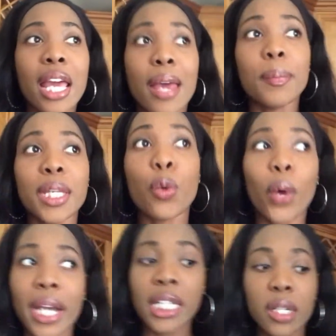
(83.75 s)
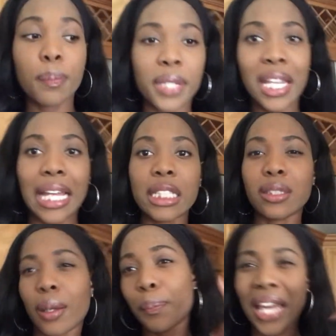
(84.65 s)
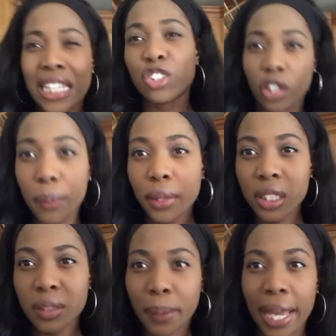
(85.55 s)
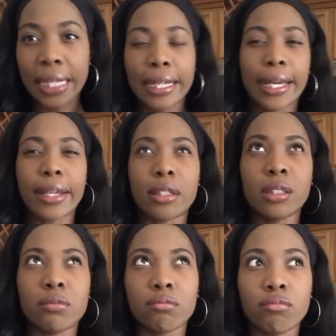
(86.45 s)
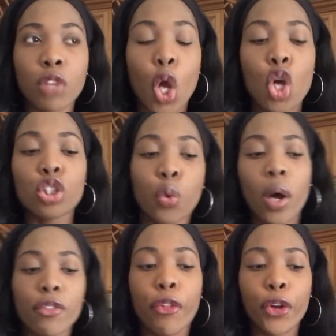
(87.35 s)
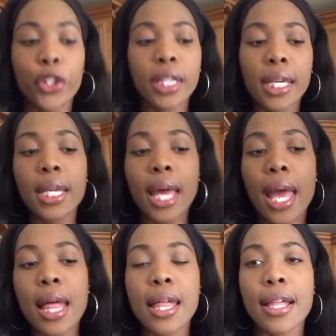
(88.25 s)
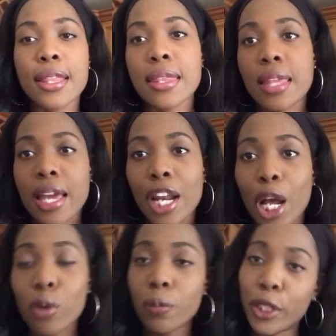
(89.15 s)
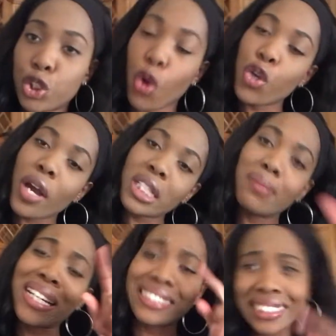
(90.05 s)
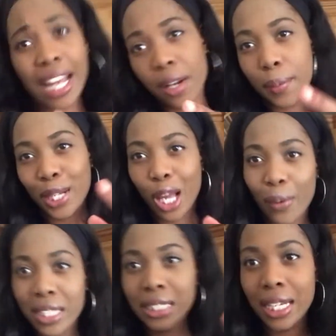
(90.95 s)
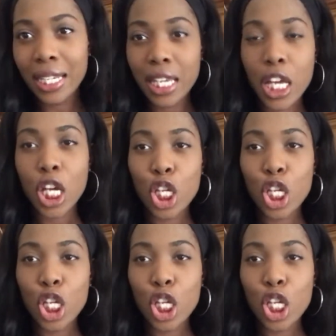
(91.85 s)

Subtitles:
And be where I need to be. At least be at Starbucks by like 12:30, and then I will be showing you guys my setup and how I study.